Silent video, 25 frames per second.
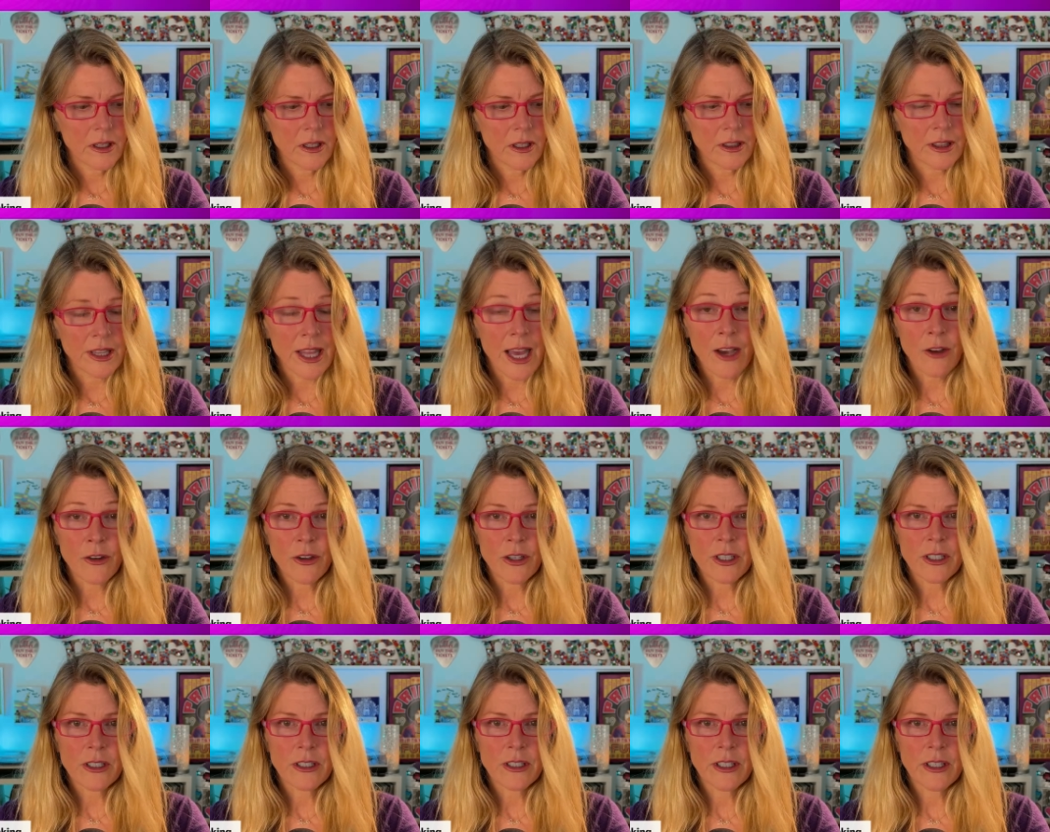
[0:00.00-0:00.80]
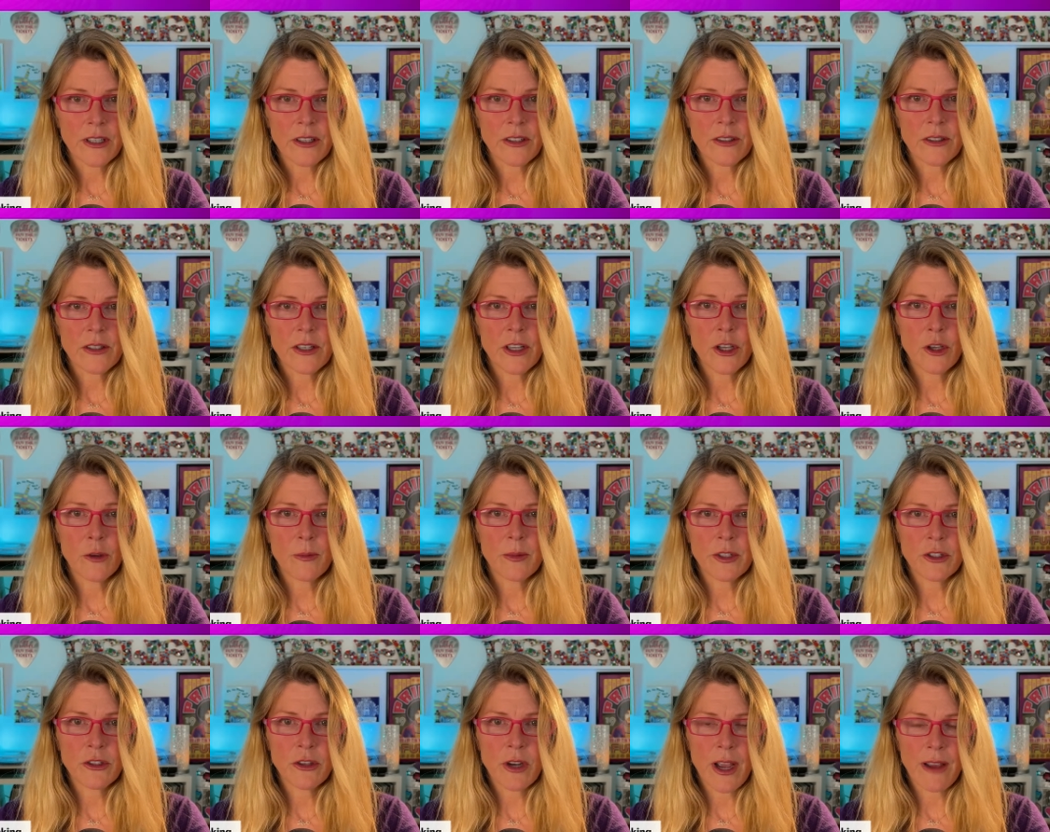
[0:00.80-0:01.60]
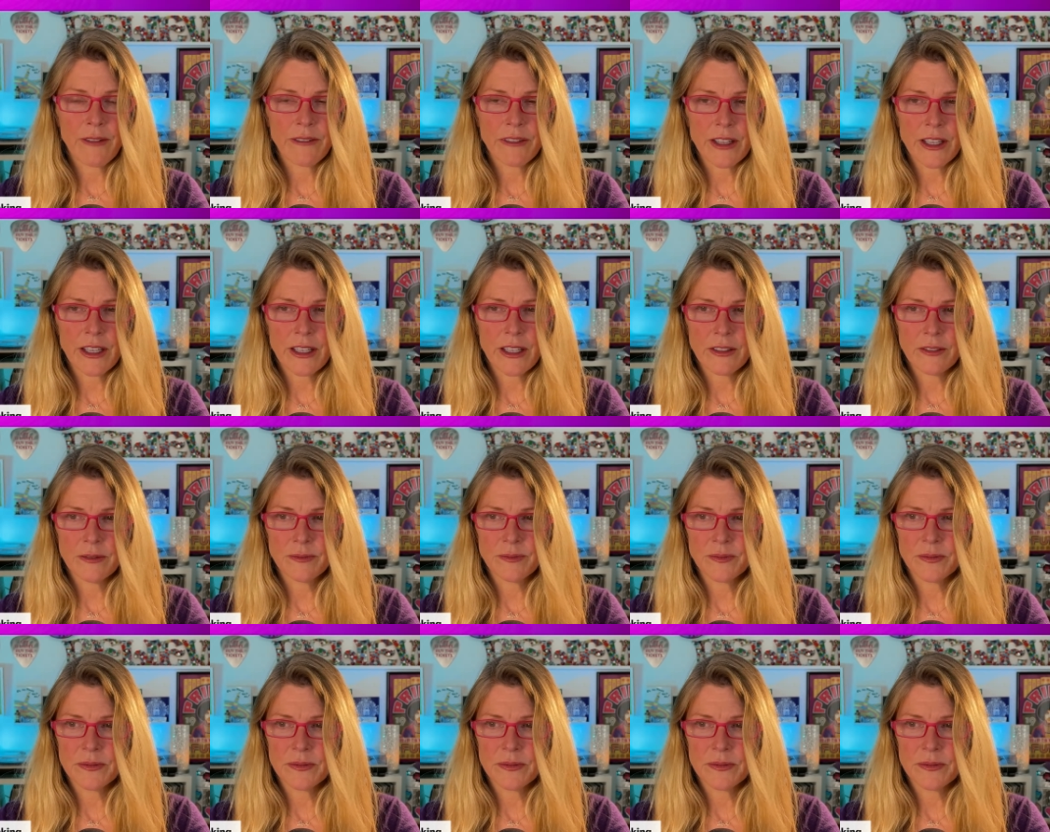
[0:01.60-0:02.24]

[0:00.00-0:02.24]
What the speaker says: Loud and clear, human trafficking.